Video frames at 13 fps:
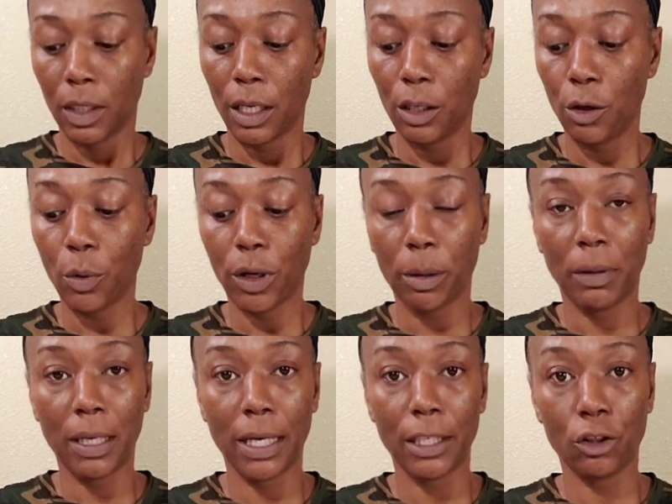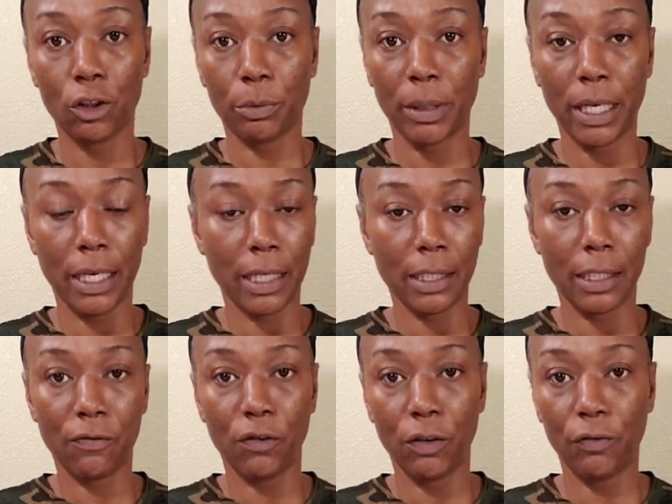And you want to place your pins.
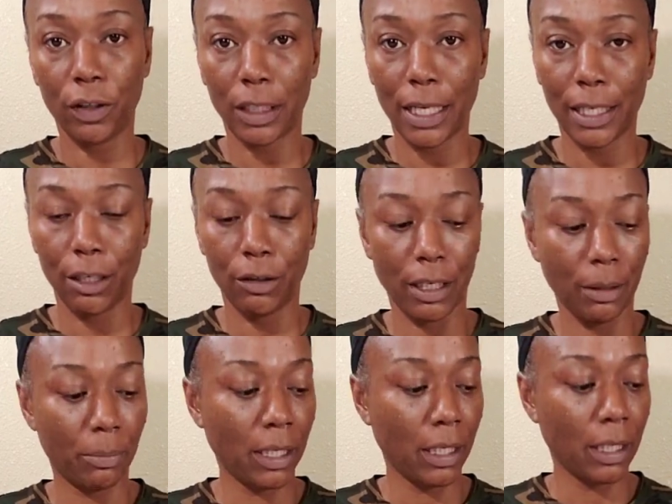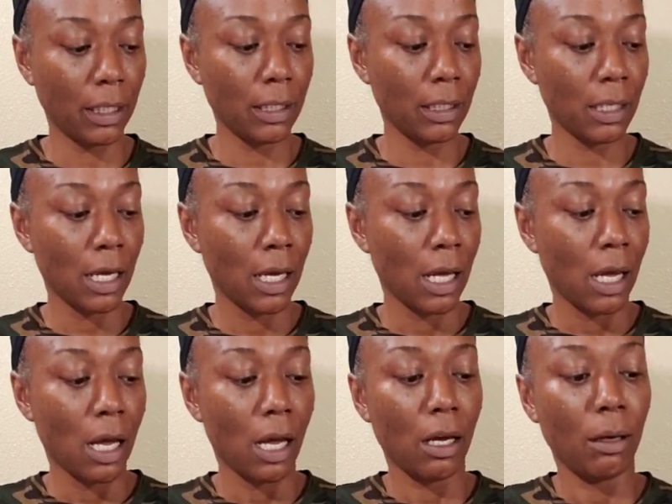If you feel like you need pins,
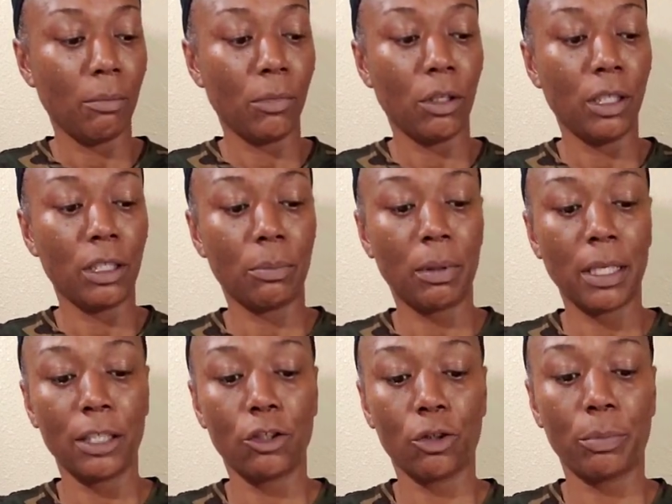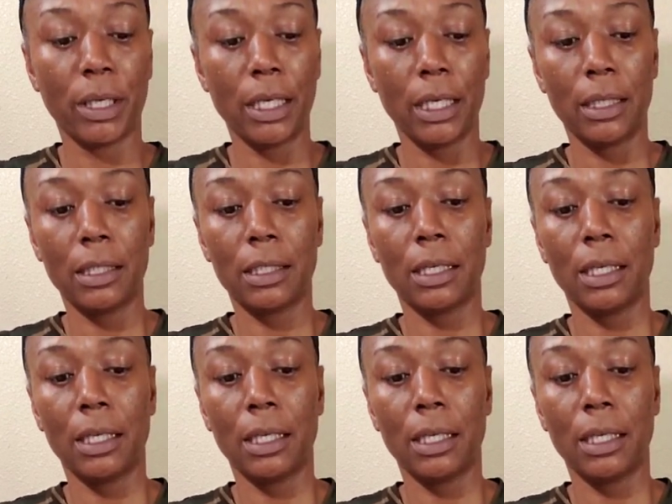you need to place your pins